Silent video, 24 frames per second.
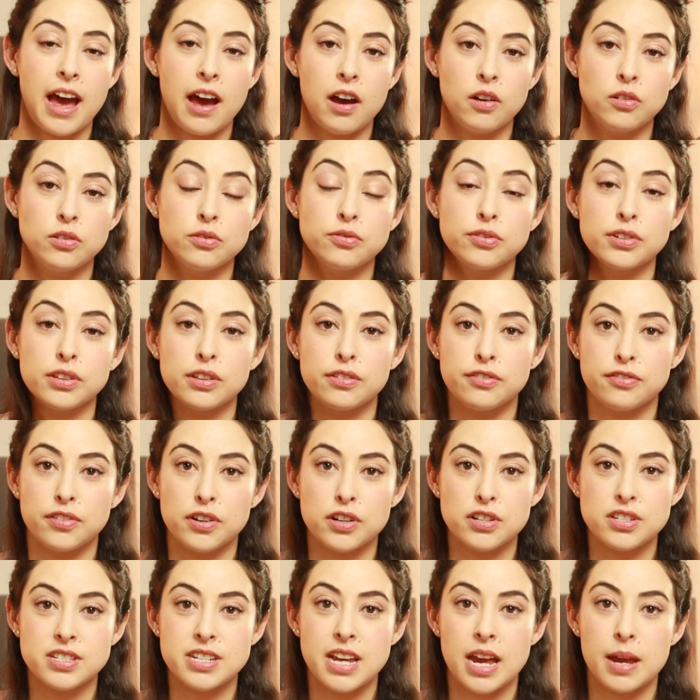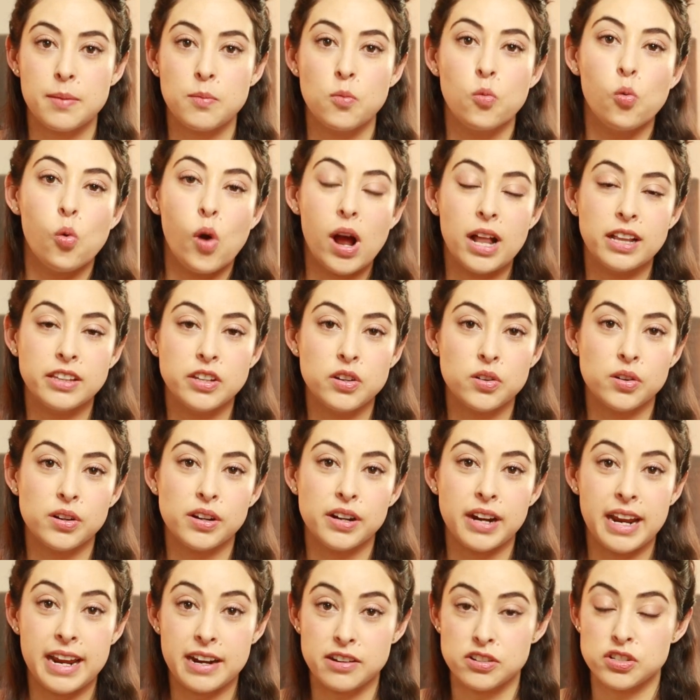out for the first time while
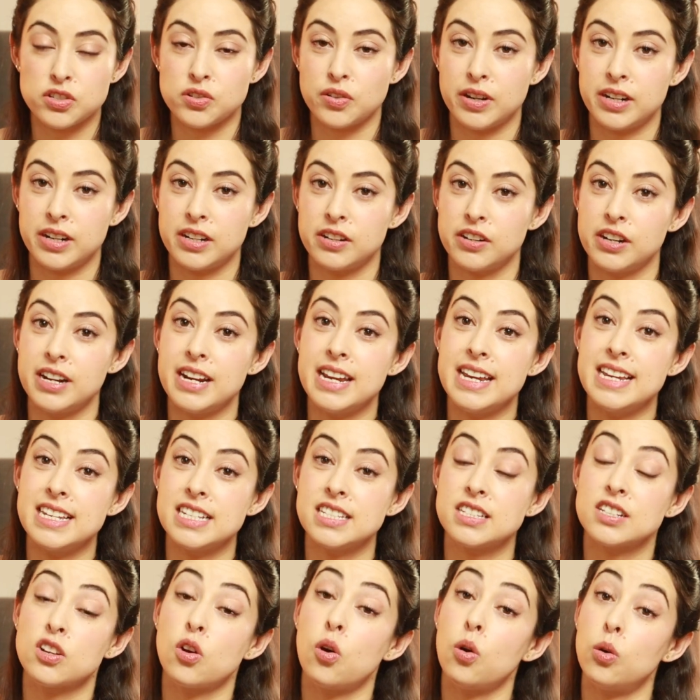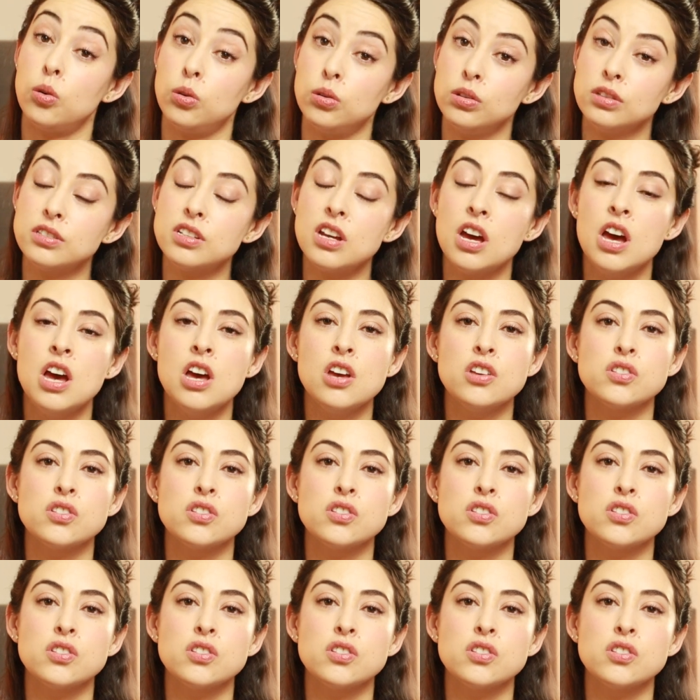your hair straightener is cold